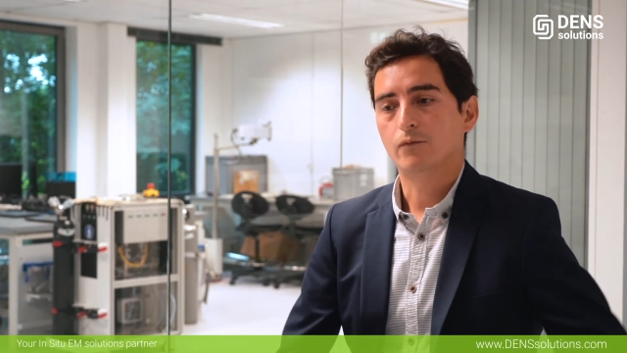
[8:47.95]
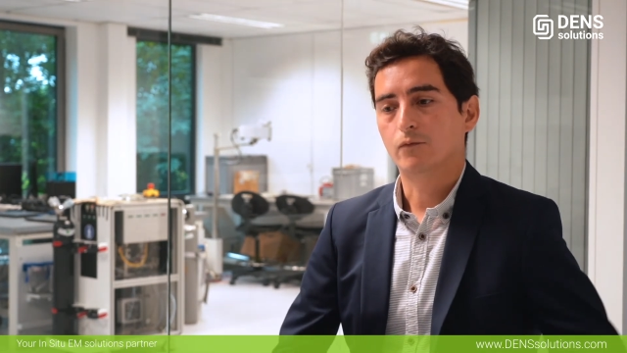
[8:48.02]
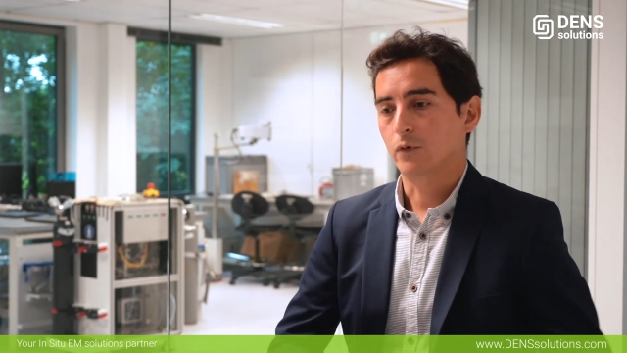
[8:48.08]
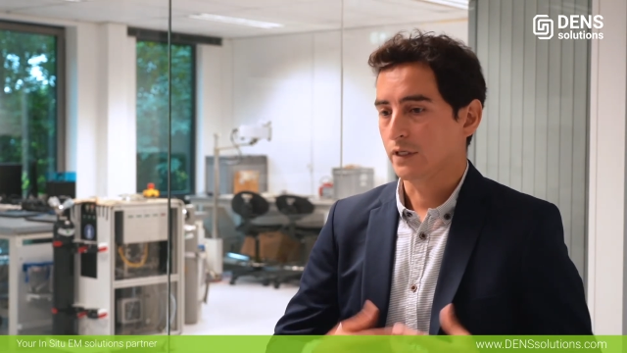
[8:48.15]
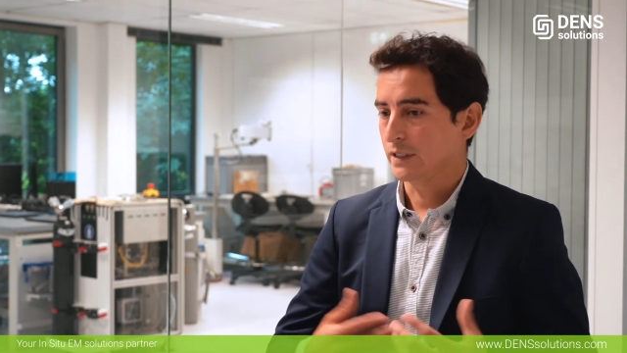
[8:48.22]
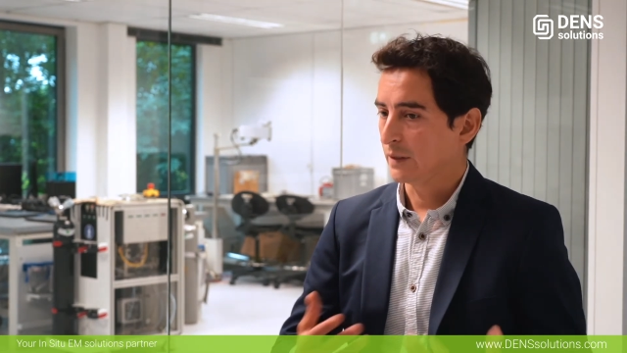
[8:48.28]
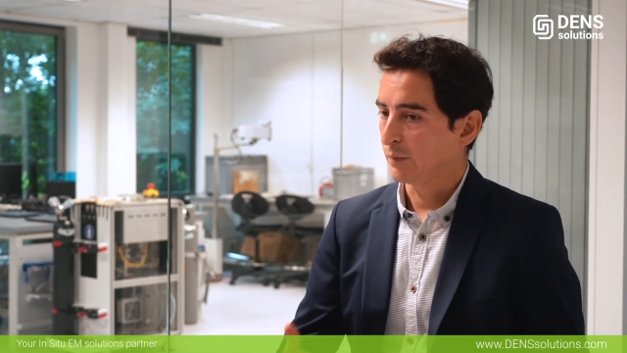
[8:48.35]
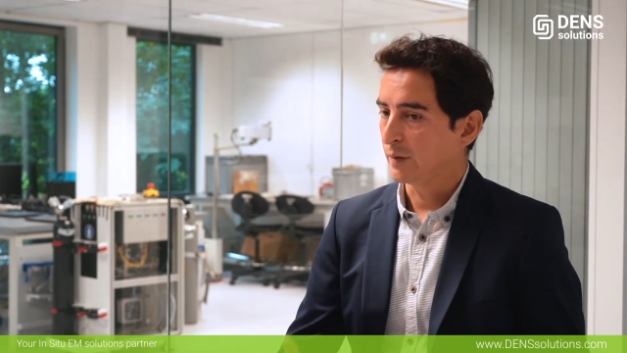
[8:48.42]

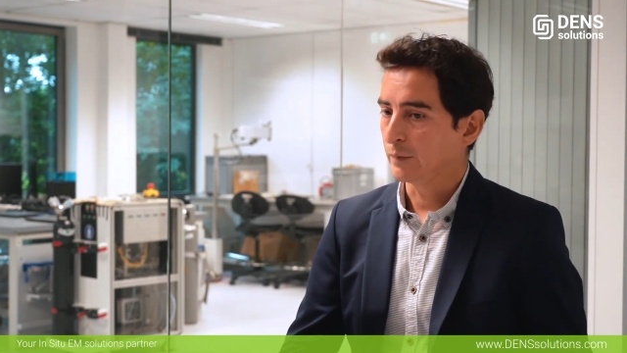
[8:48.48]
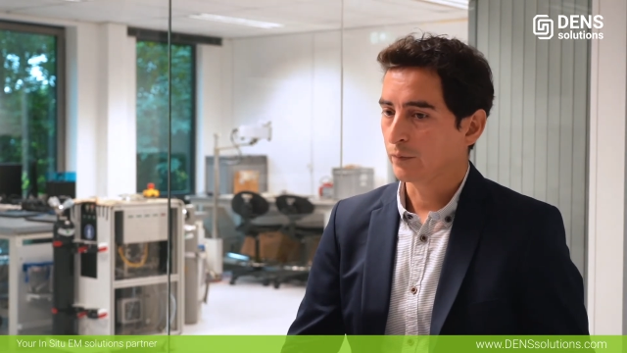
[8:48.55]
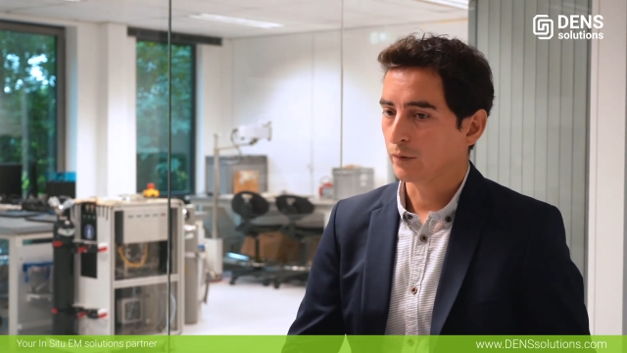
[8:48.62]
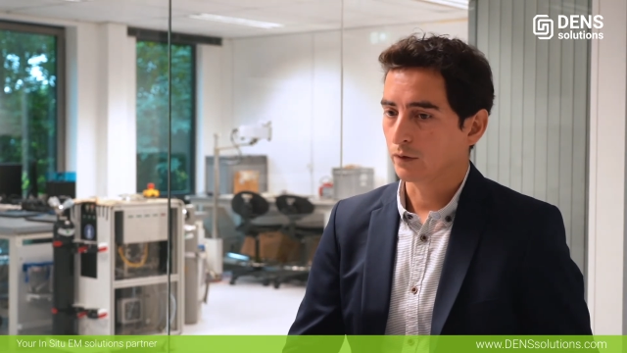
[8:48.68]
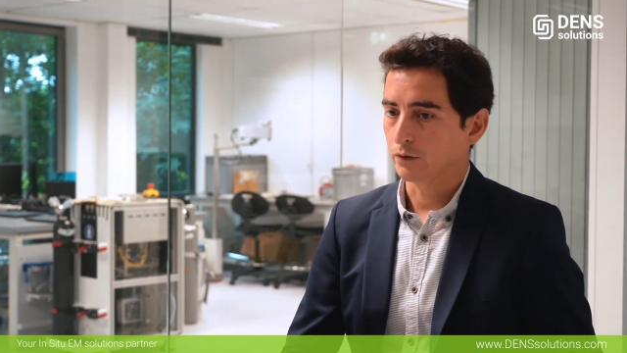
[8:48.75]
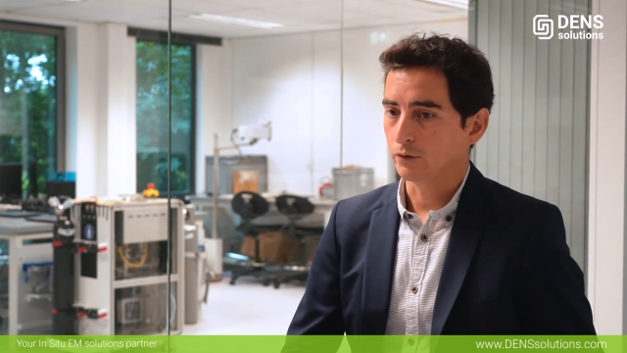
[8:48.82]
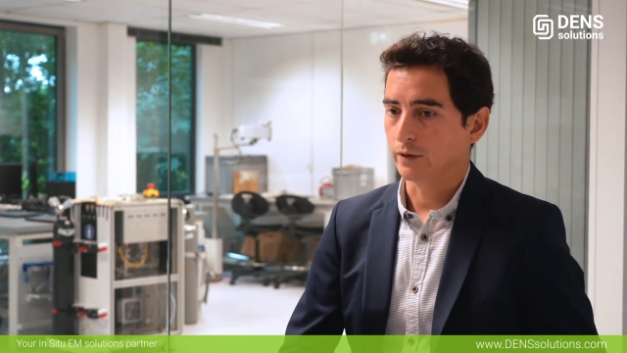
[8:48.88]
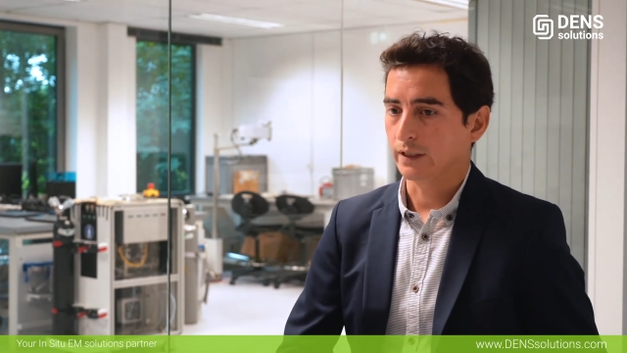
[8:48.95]
We see
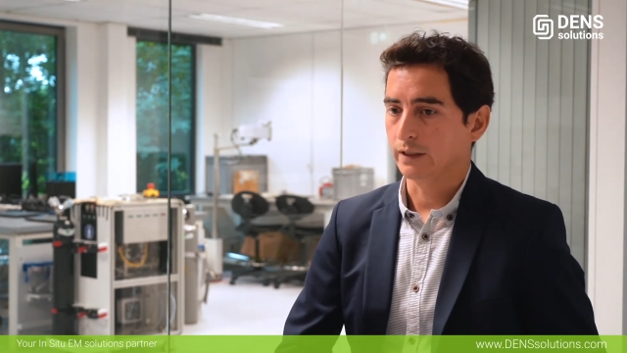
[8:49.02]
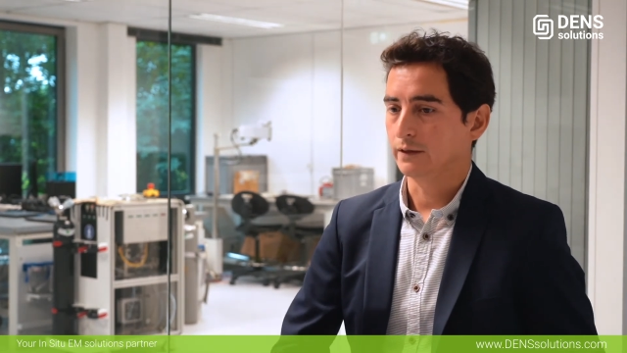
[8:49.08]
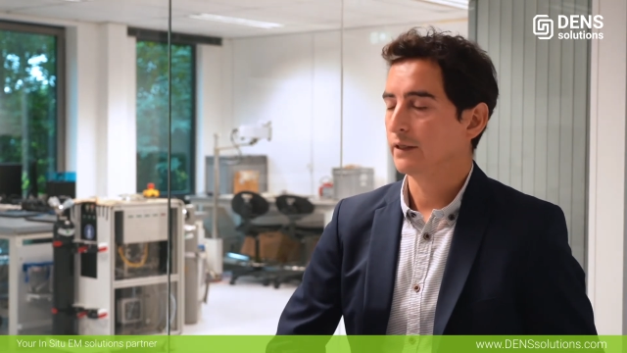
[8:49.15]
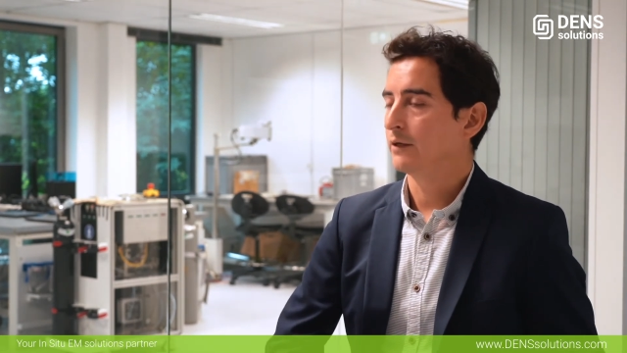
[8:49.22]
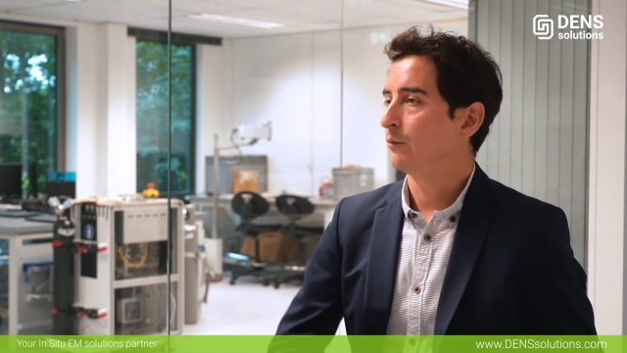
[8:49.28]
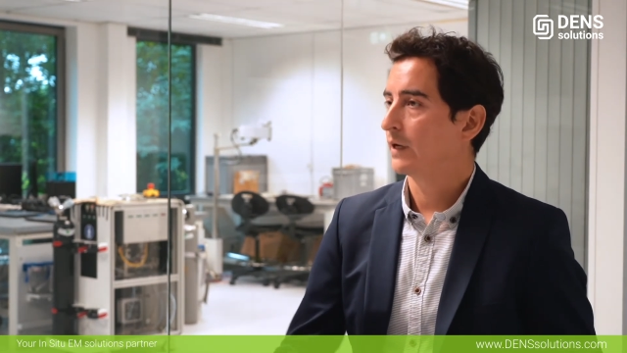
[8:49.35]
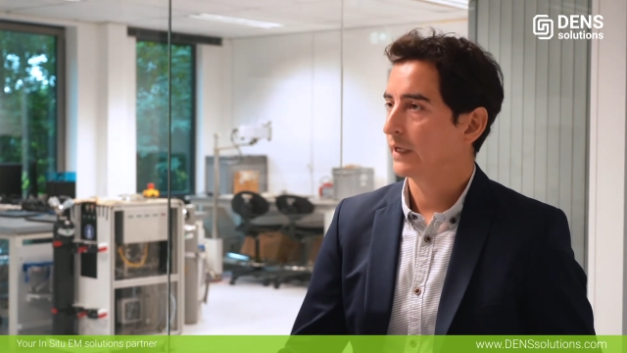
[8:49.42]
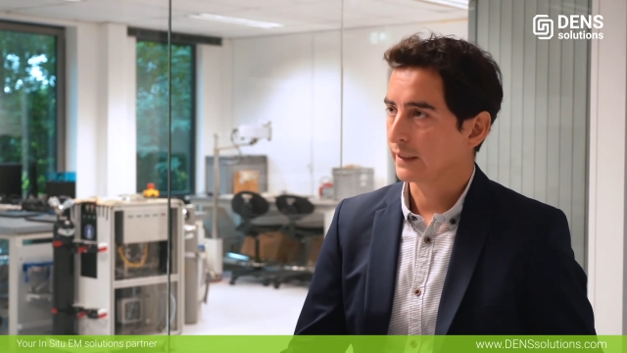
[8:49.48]
people doing
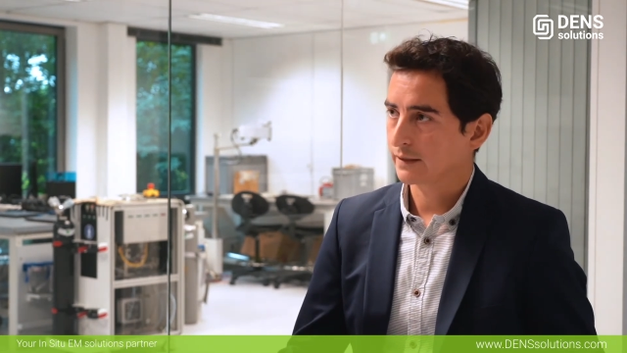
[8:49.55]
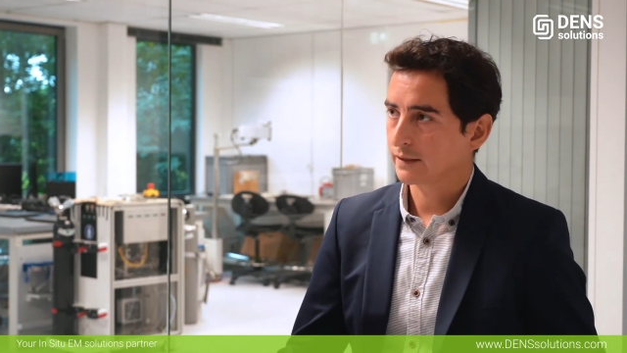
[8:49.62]
de-wetting